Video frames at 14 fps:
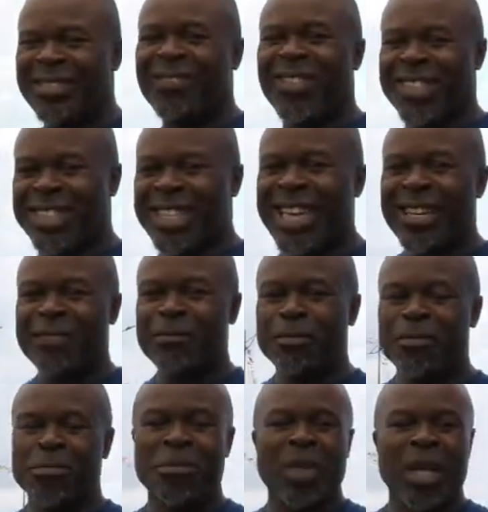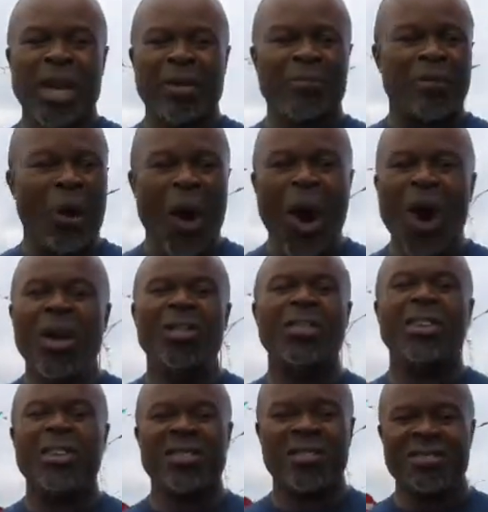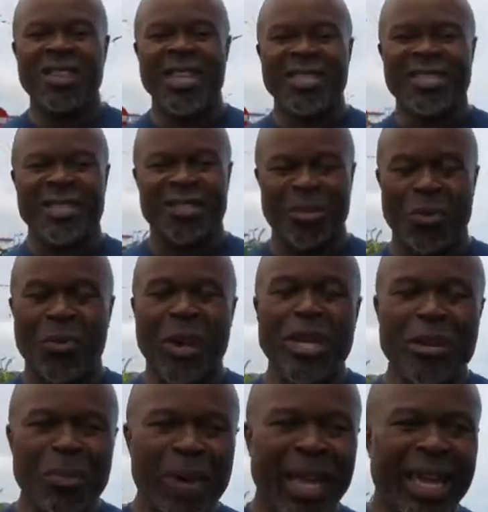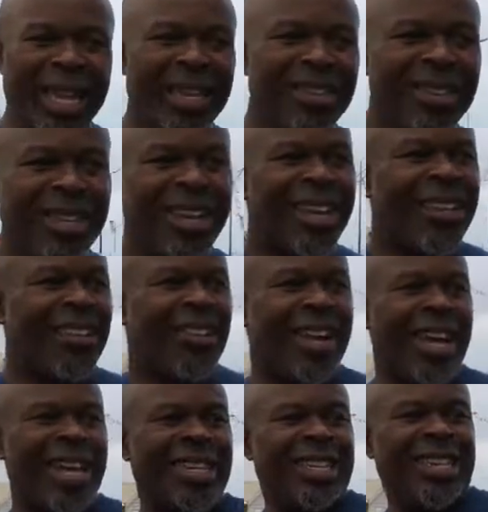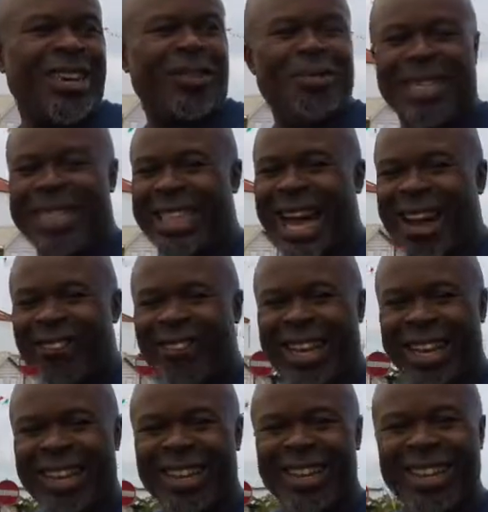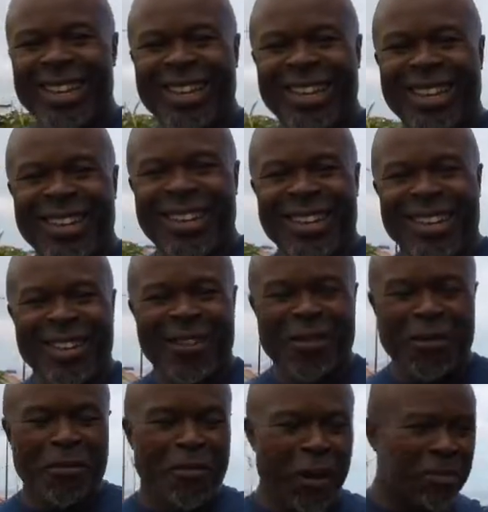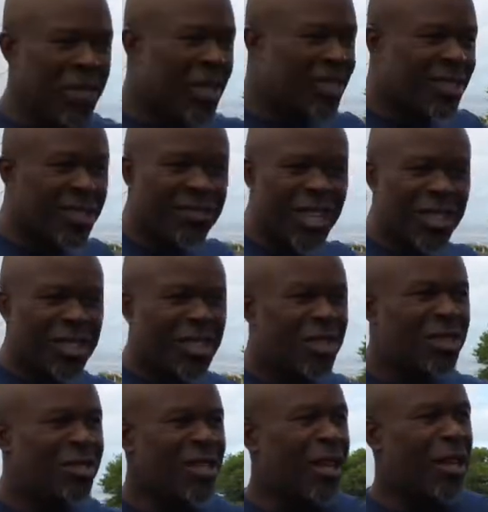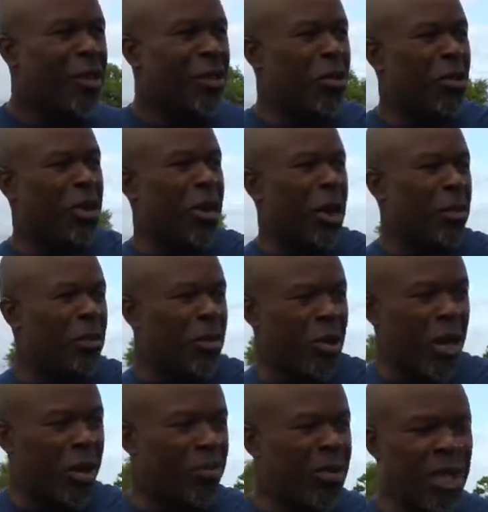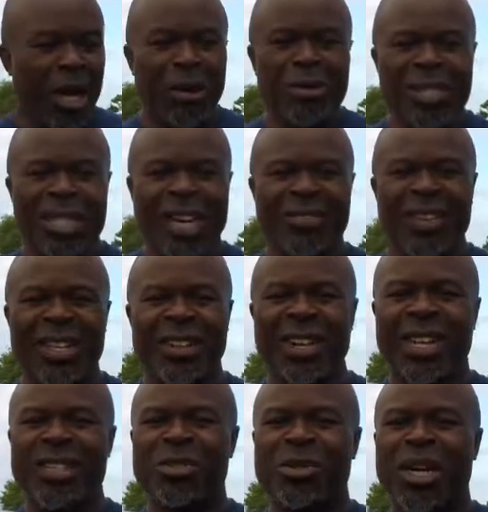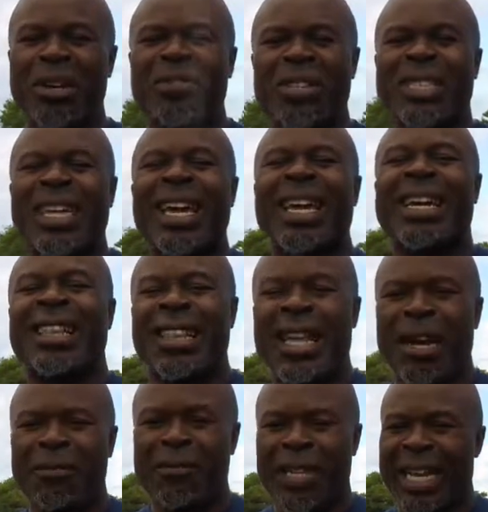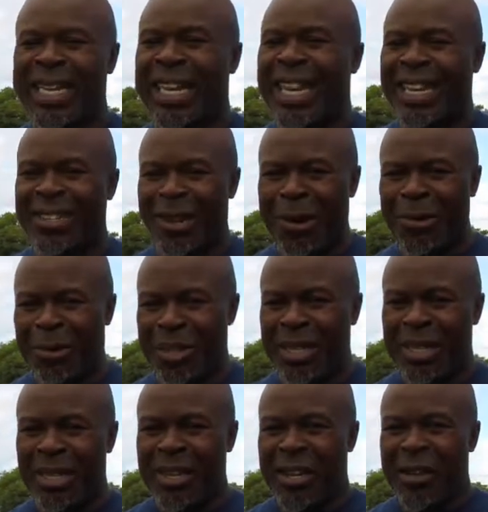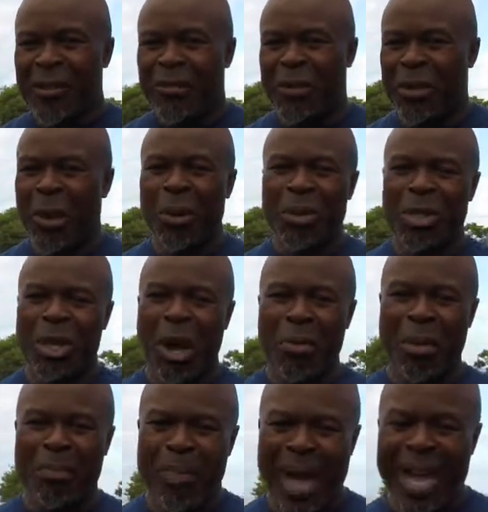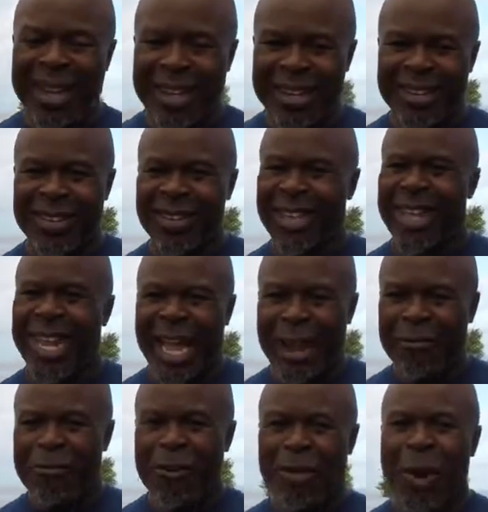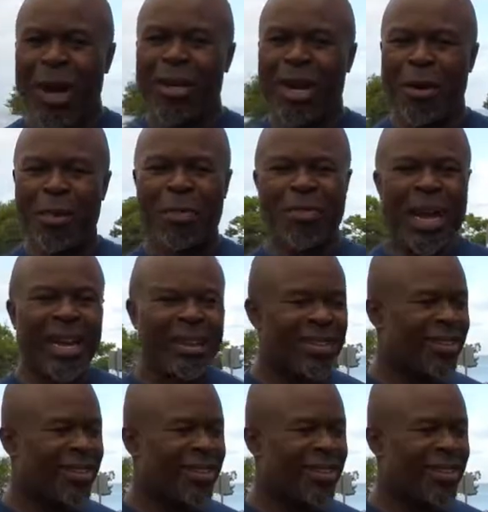But then for all the other races, when you begin, you're headed out that way. From this direction, you come down the Samuel Hunkins Drive, you take a left and head out. For those coming back, everyone coming back,